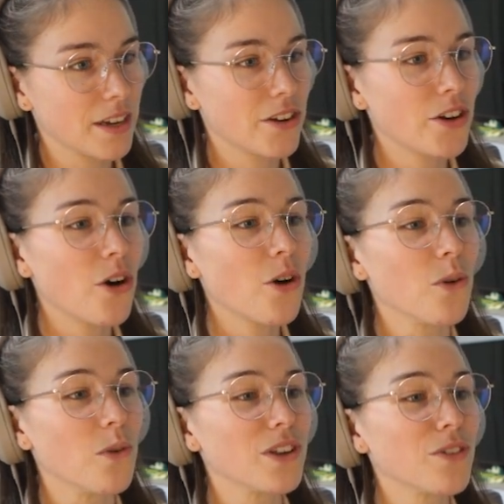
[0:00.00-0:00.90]

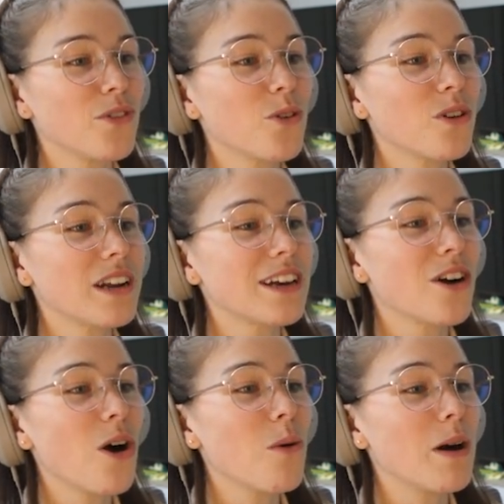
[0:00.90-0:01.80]
No, you've already
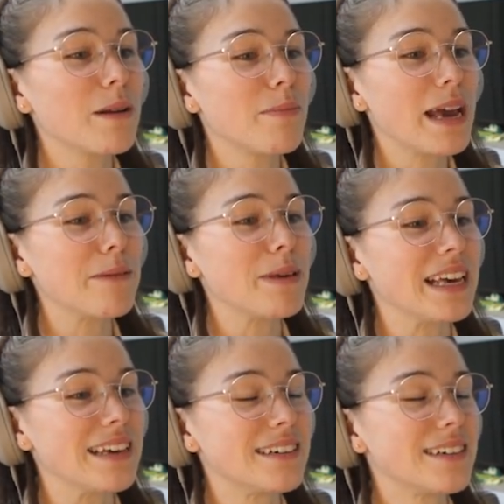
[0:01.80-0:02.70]
got one baby.